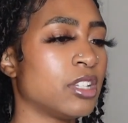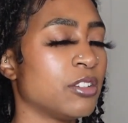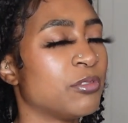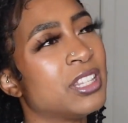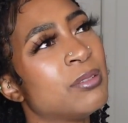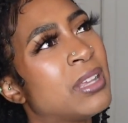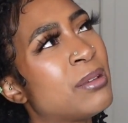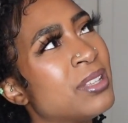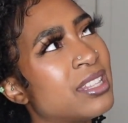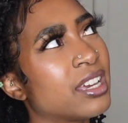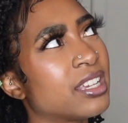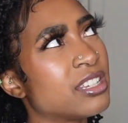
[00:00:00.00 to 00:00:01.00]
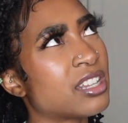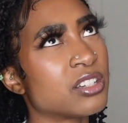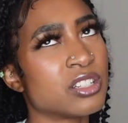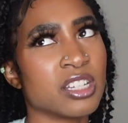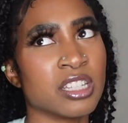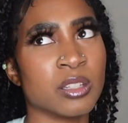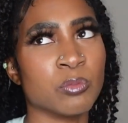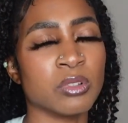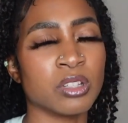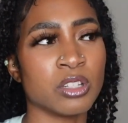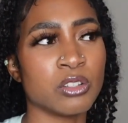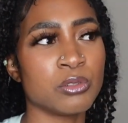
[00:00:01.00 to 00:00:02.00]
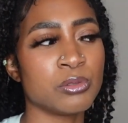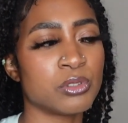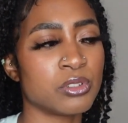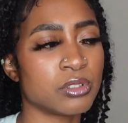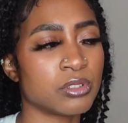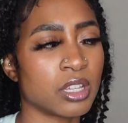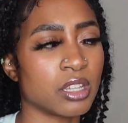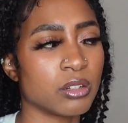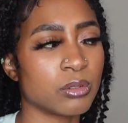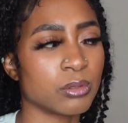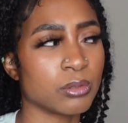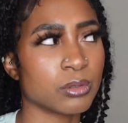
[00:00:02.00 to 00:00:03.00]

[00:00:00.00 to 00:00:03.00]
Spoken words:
Well, then maybe in that case, I should get the blue sandals.